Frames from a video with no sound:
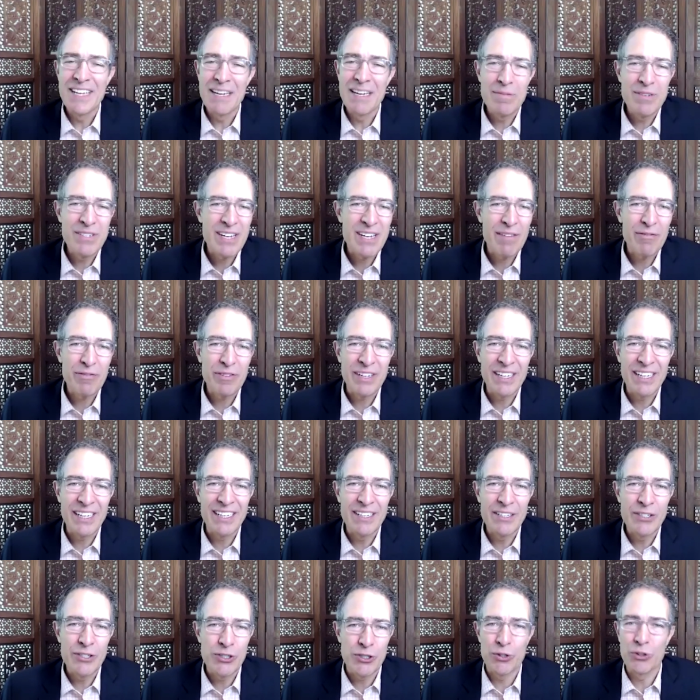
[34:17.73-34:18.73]
Dame
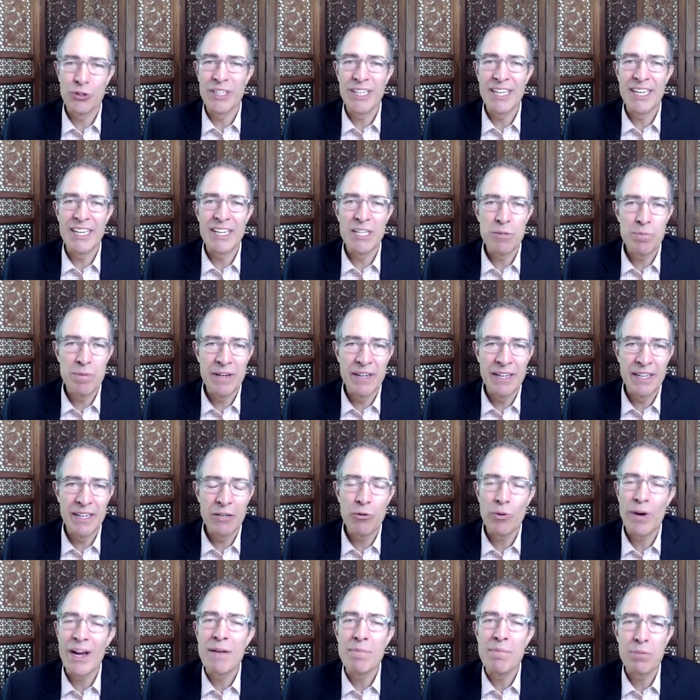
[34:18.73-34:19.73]
Stephanie Shirley, it's been a
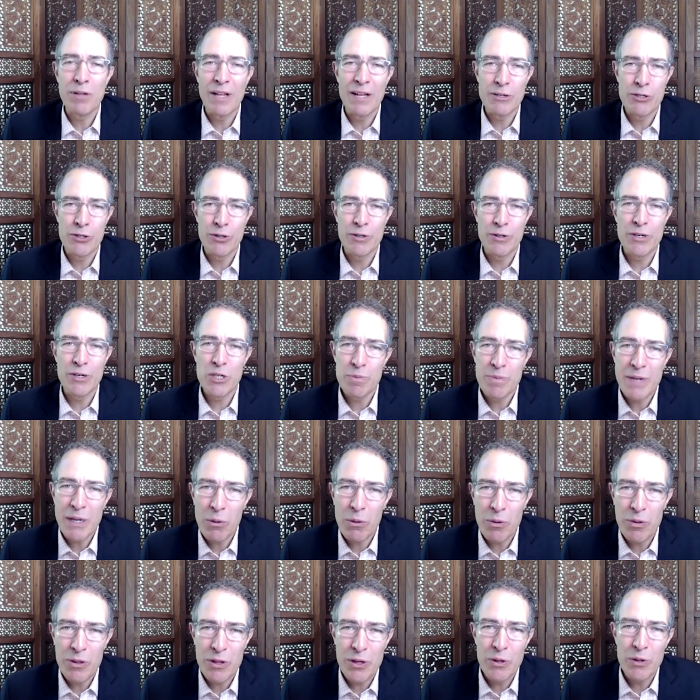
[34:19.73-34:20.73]
great pleasure to
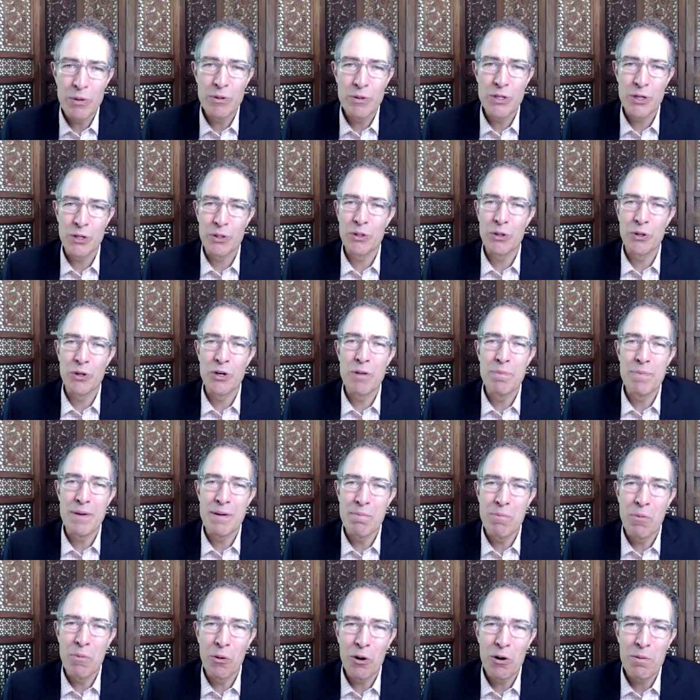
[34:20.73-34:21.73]
speak with you, to learn a
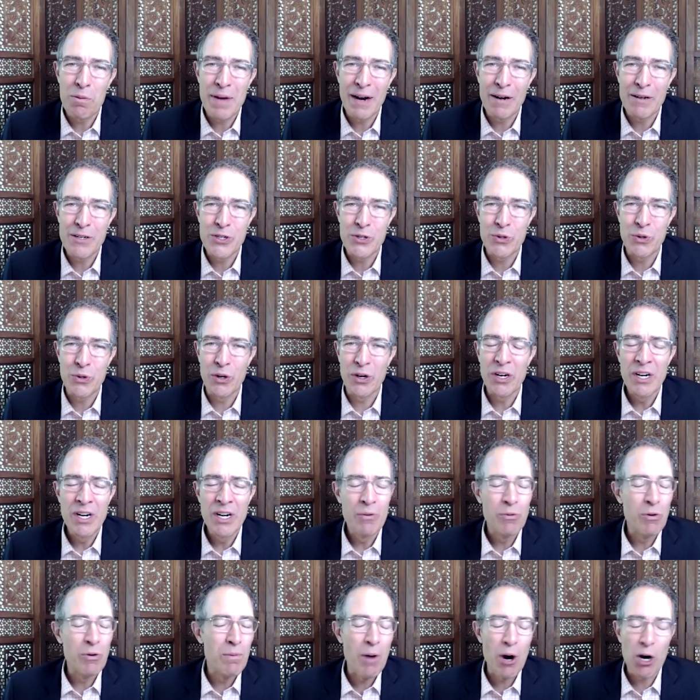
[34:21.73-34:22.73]
bit more about your
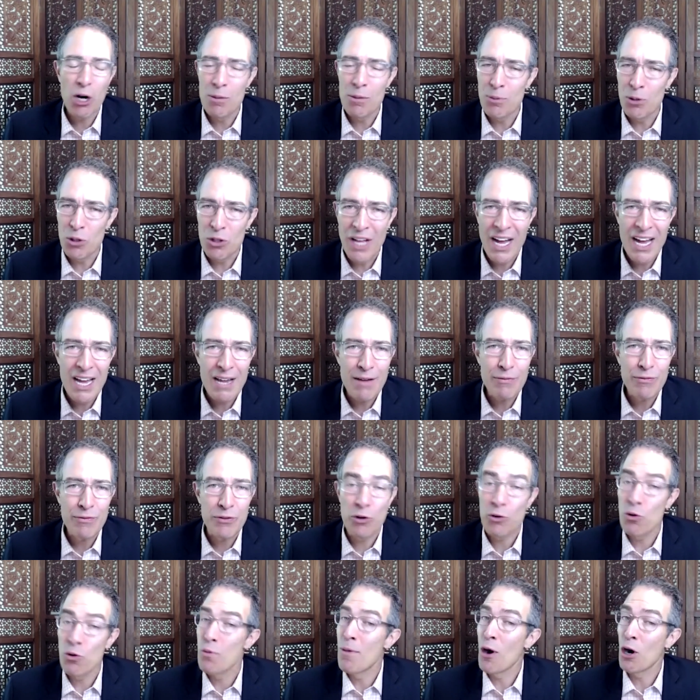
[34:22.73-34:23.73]
remarkable life,
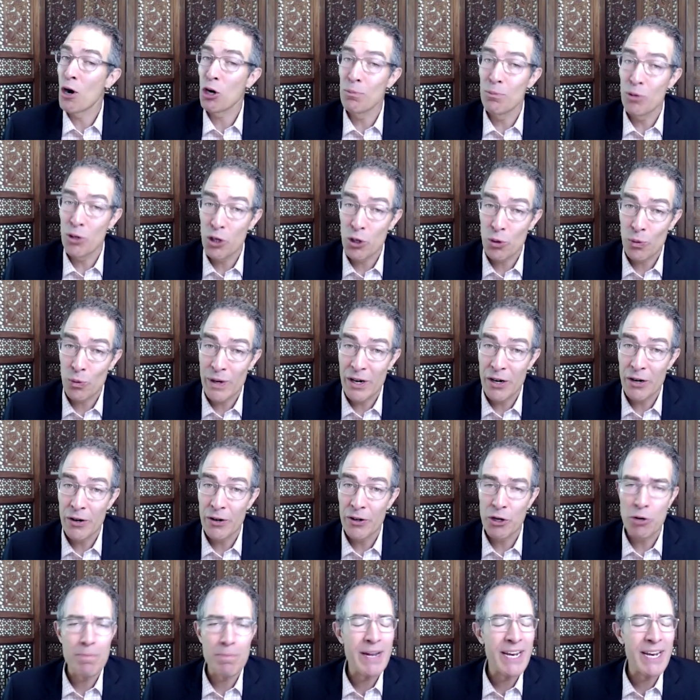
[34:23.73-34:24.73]
your remarkable
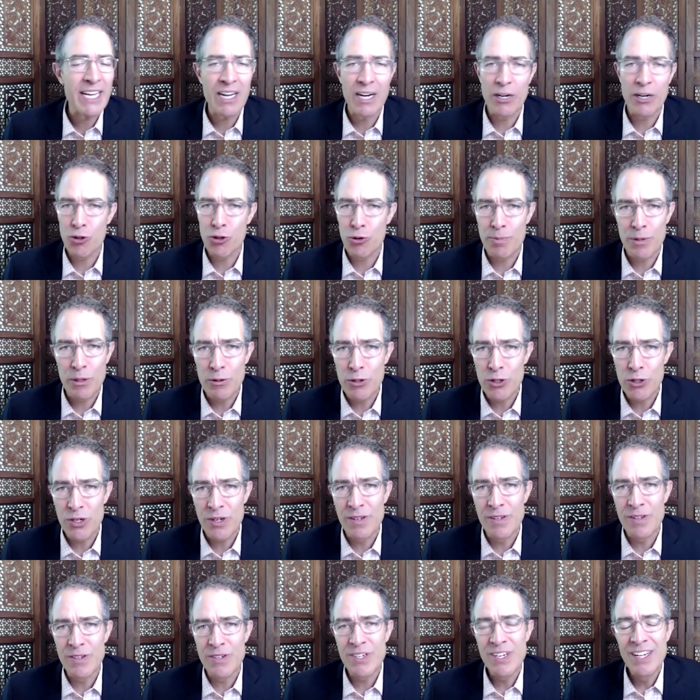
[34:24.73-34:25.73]
career, your many
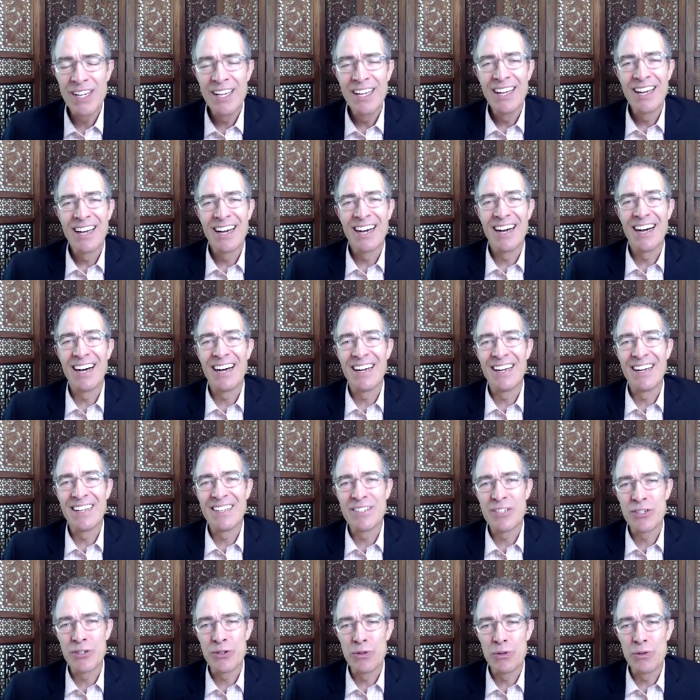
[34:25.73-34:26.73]
contributions uh,
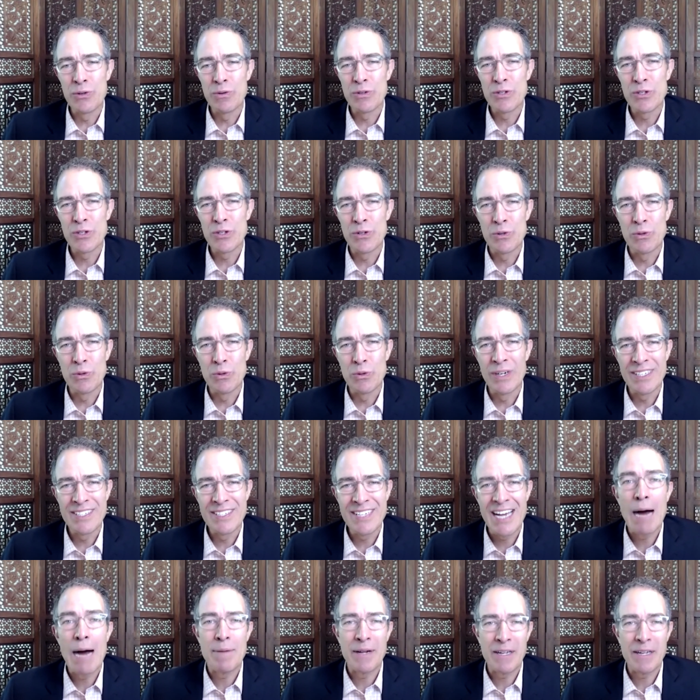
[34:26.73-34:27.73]
to to uh,
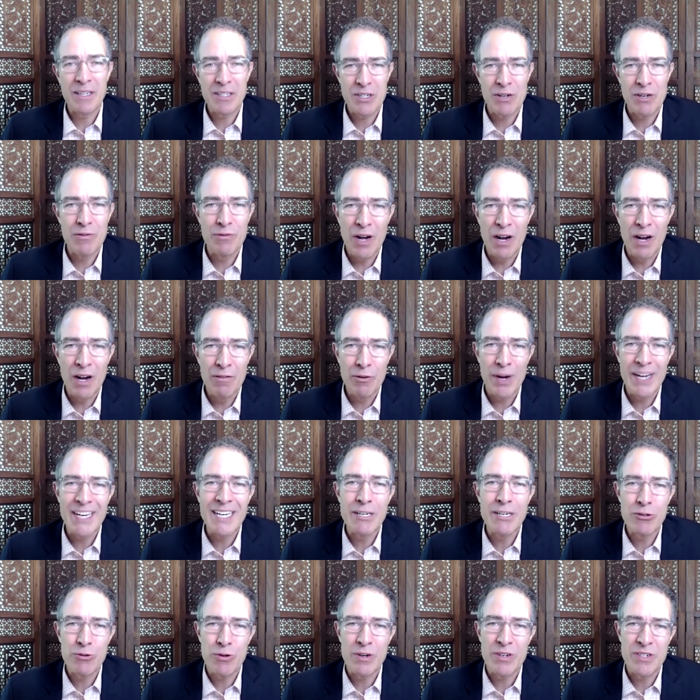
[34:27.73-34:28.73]
topics of, of great
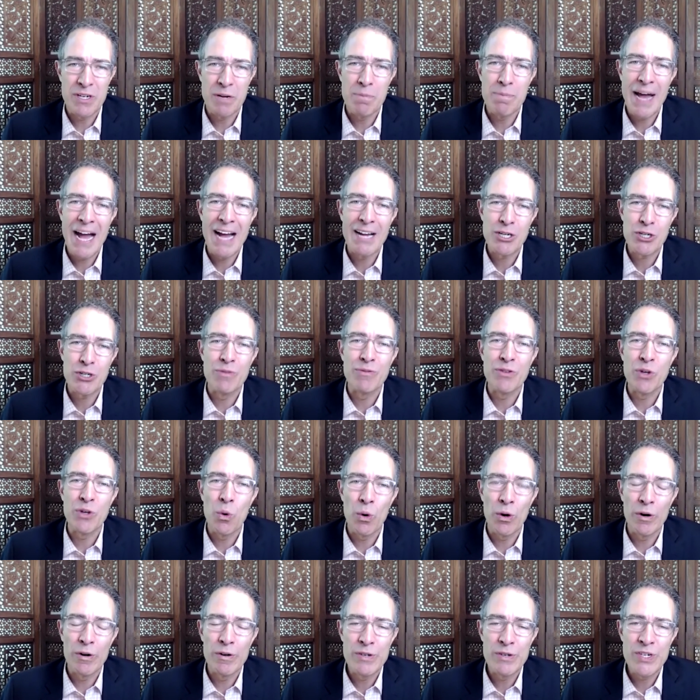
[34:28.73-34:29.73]
interest and passion of
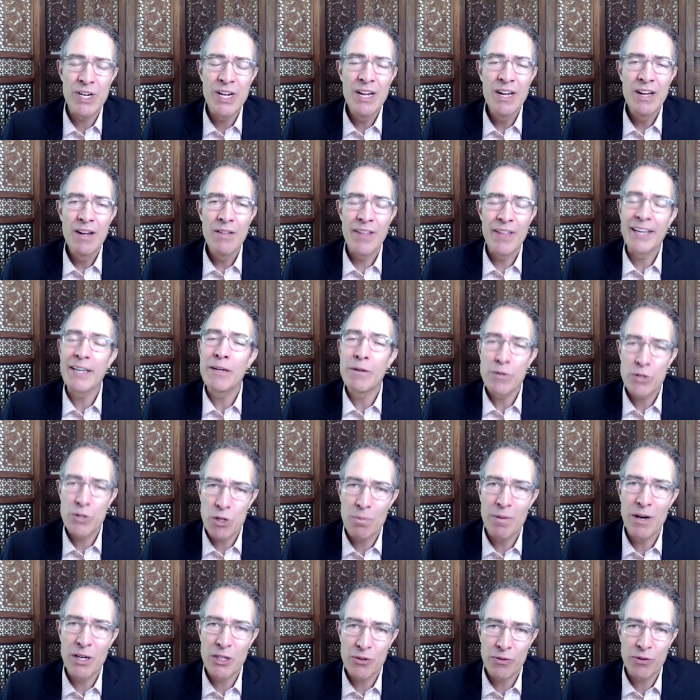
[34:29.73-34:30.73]
yours. Thank you
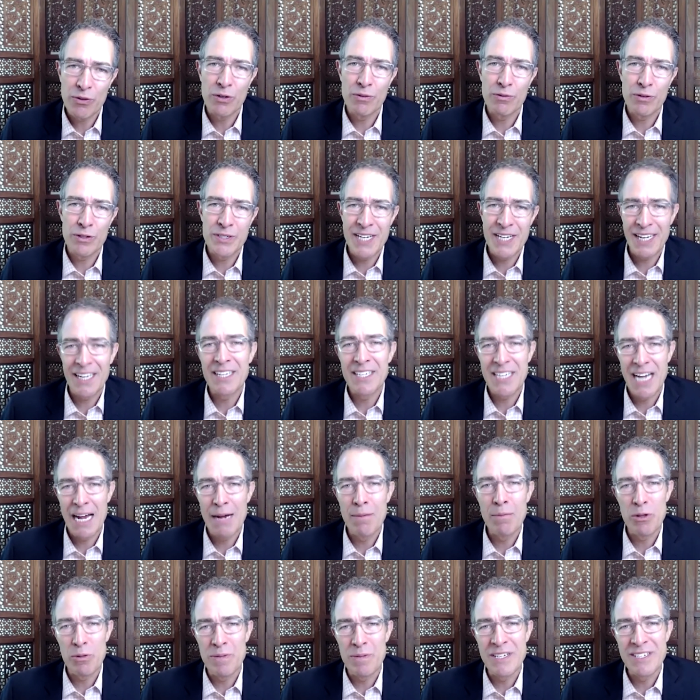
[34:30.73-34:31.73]
so much for, for taking
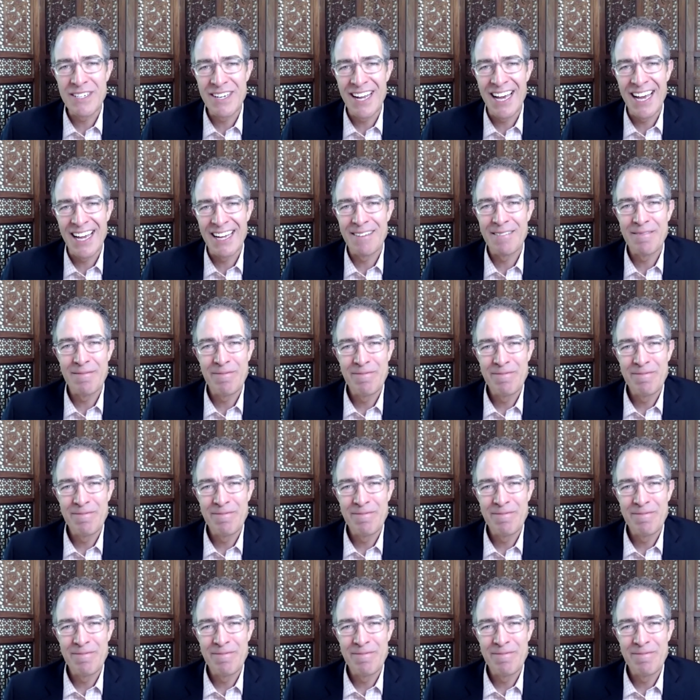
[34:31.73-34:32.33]
time with me today.